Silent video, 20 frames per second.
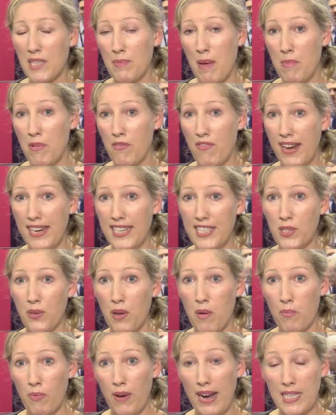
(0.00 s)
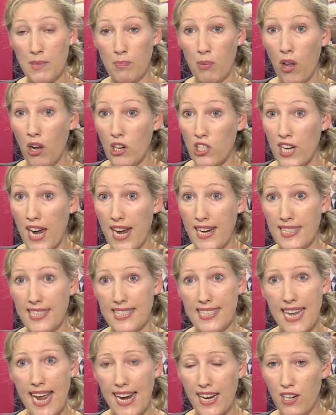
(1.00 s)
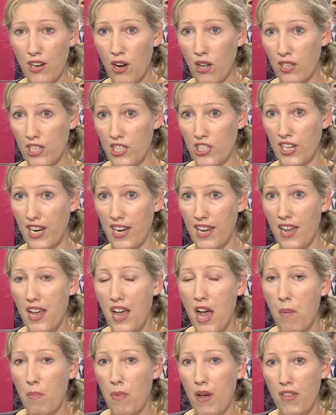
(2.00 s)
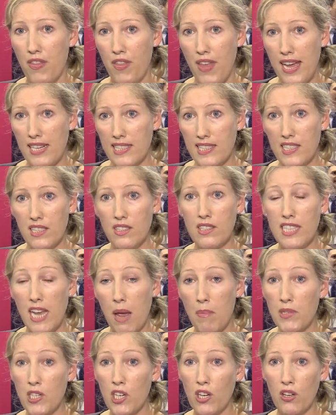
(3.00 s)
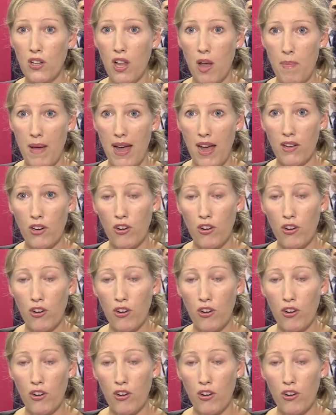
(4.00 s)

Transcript: may be ready to embrace blockchain as a technology, but they're still skeptical about